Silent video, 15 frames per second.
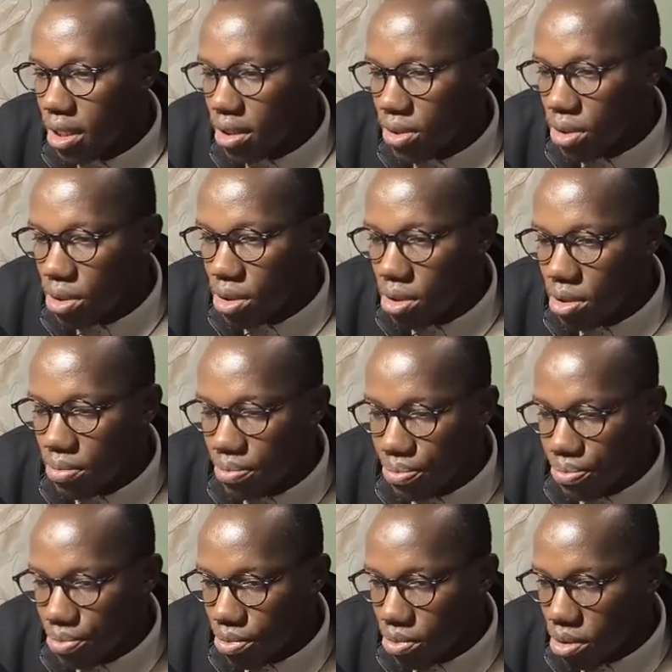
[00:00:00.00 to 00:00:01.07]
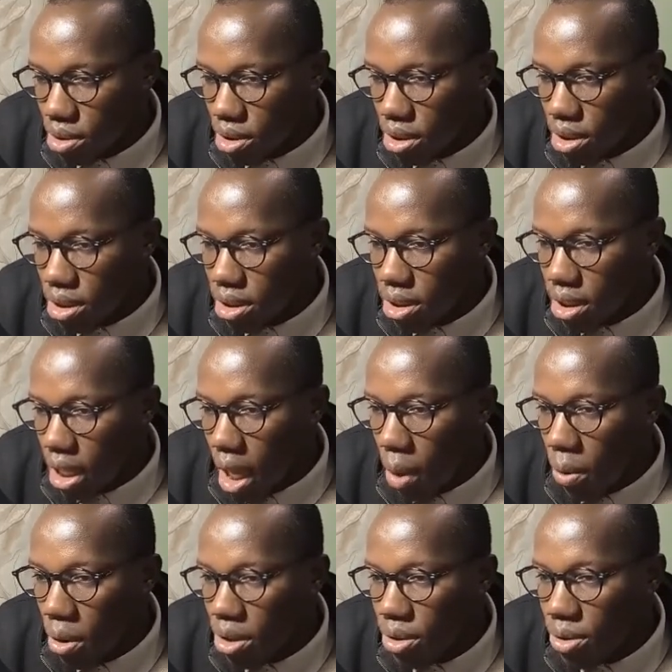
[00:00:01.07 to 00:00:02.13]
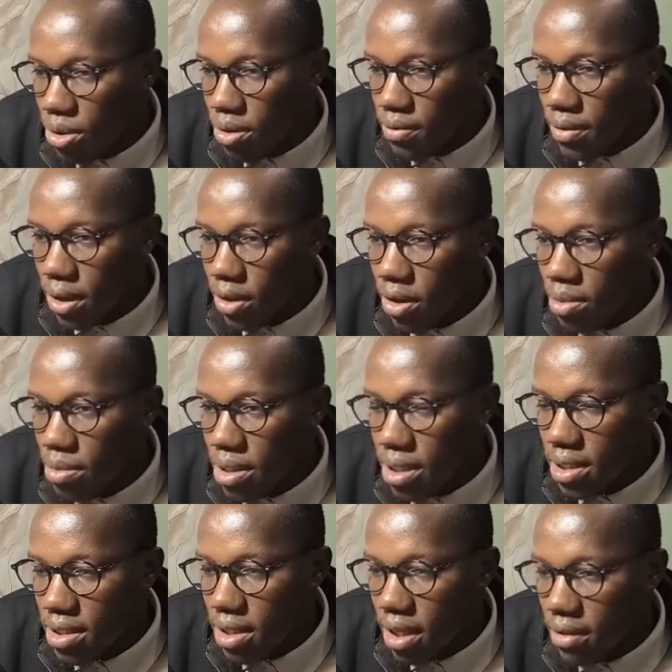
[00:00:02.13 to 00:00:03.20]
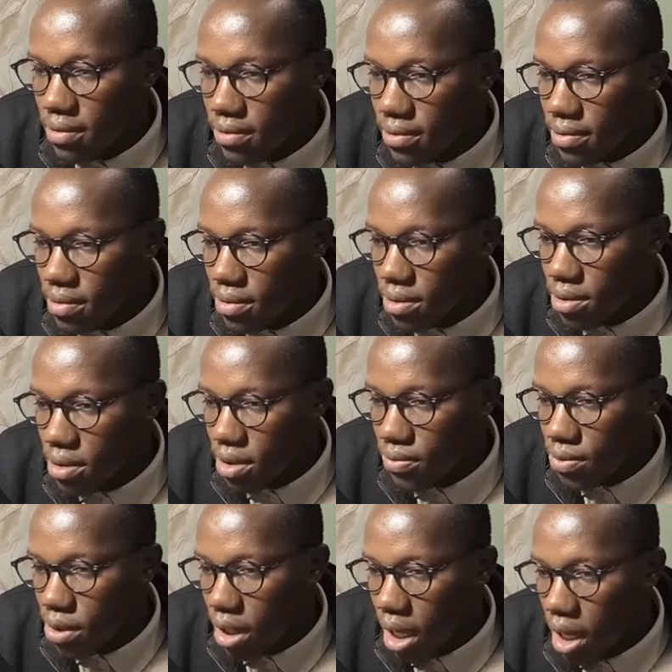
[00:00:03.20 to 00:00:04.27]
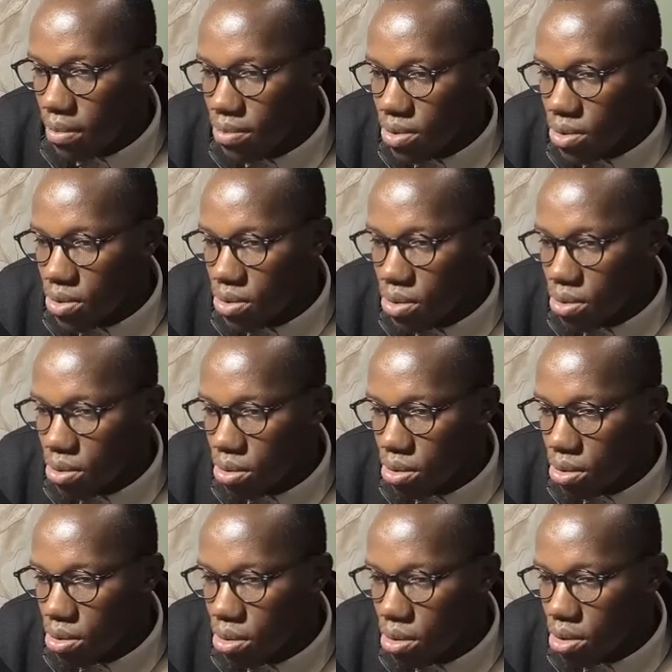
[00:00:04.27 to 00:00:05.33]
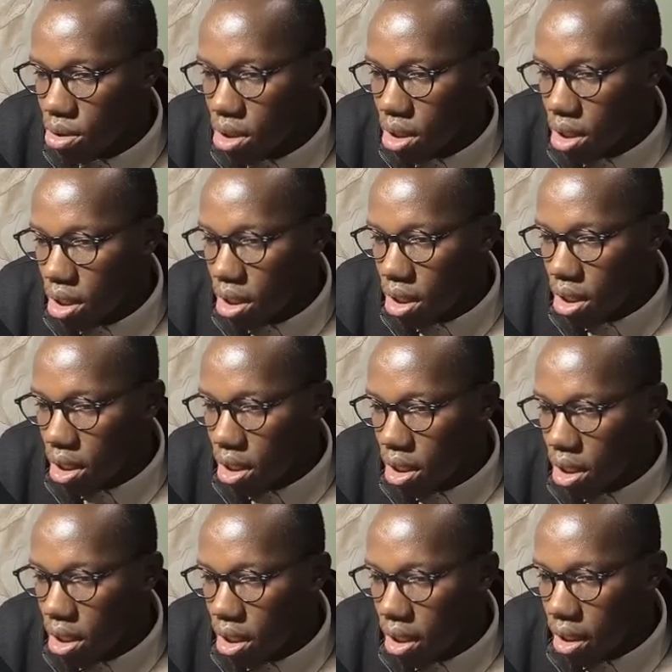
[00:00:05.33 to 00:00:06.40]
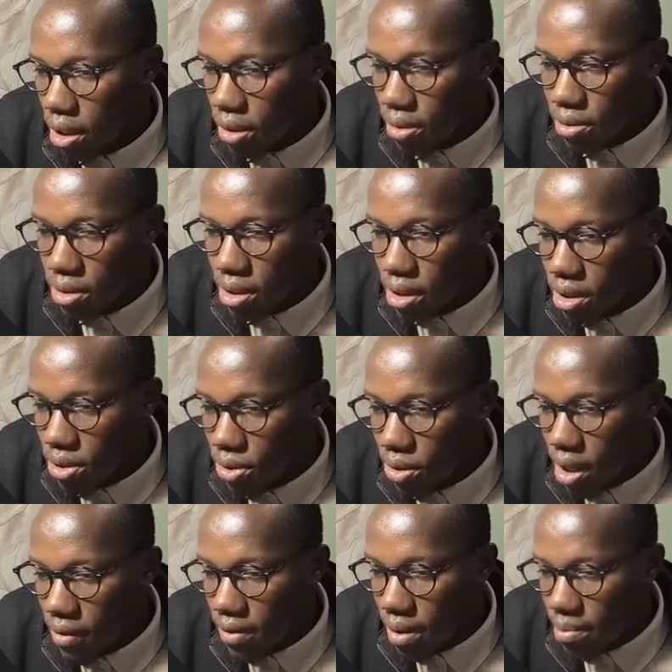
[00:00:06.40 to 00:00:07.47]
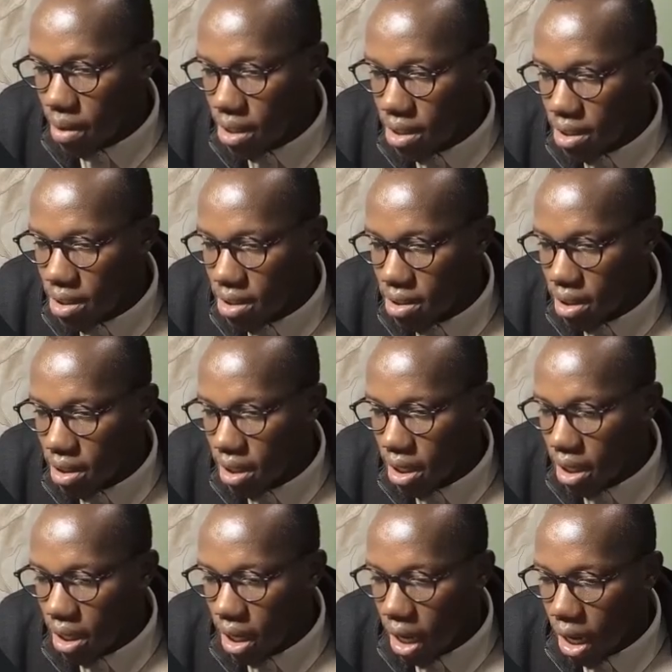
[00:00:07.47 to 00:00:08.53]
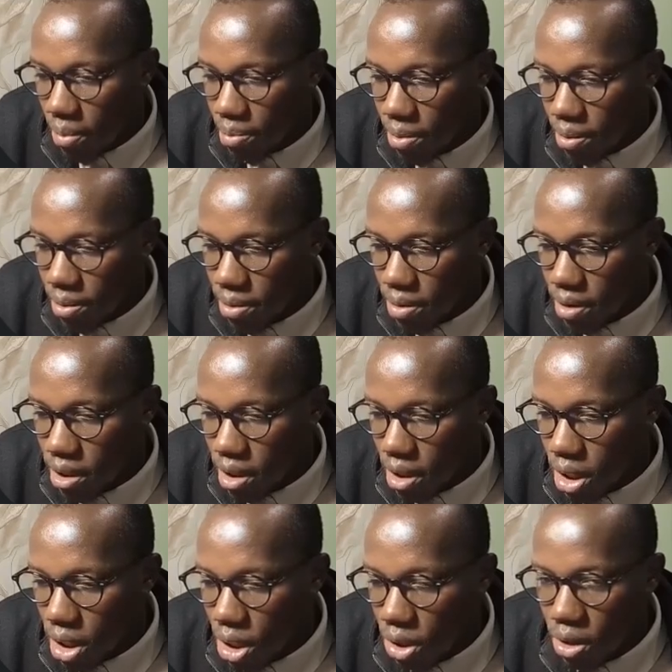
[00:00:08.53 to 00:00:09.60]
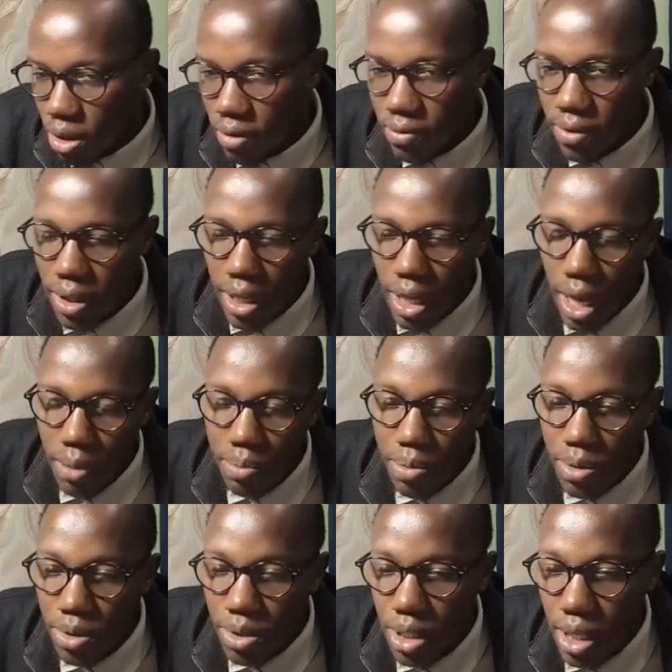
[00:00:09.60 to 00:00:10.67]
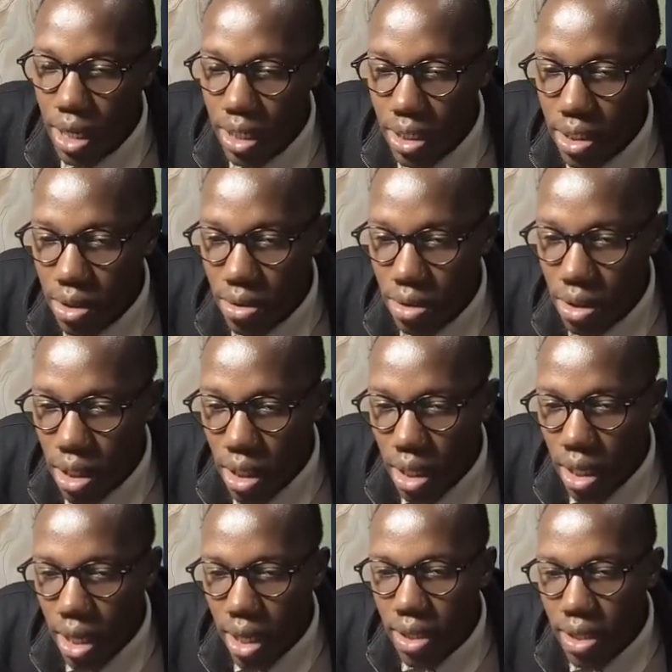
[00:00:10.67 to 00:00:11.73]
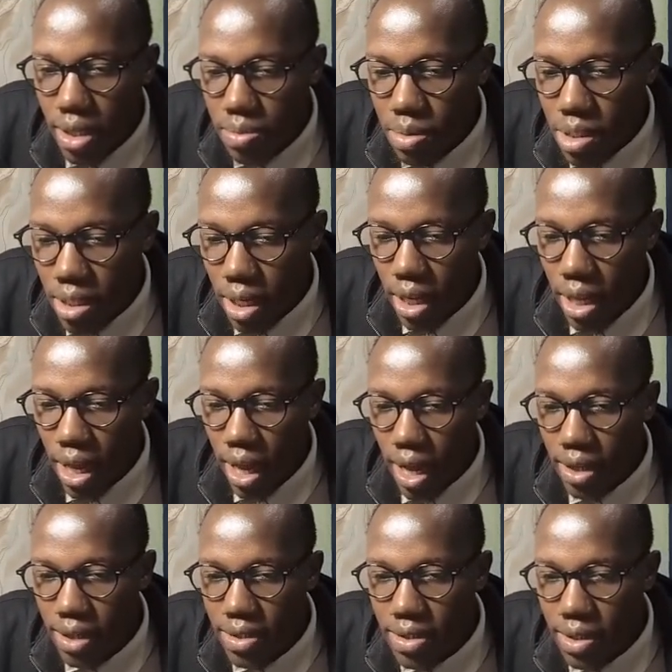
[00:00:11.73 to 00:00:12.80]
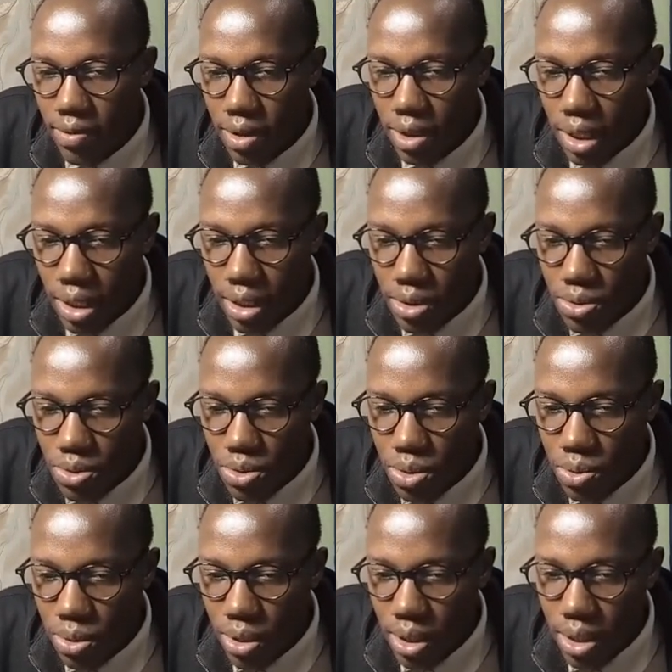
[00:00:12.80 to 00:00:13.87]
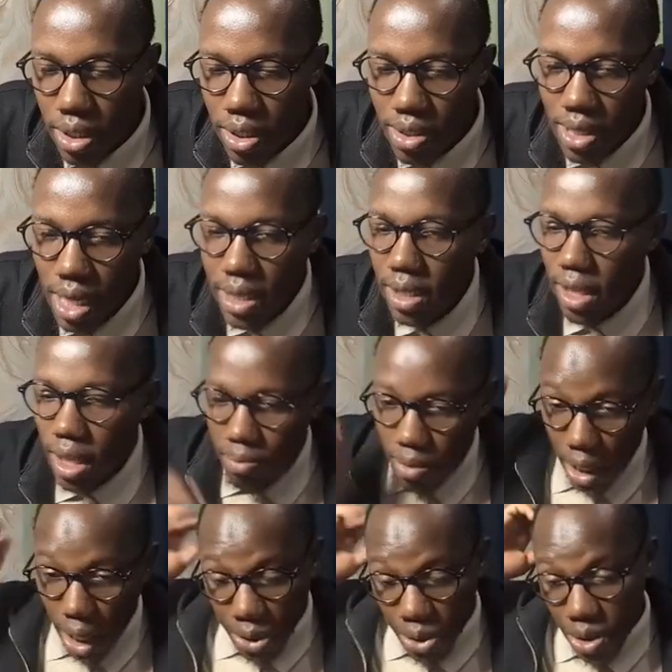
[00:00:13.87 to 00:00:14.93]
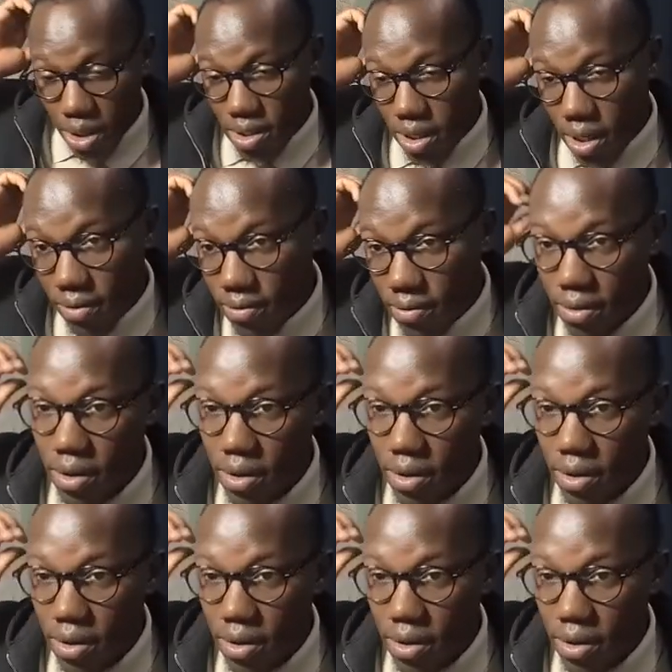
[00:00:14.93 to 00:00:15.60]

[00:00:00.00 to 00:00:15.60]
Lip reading: So a walkthrough of the codebase itself. So if you come to include, so you have the Mantis, and then under app you have the app.h, and this basically has everything to do with starting the application itself.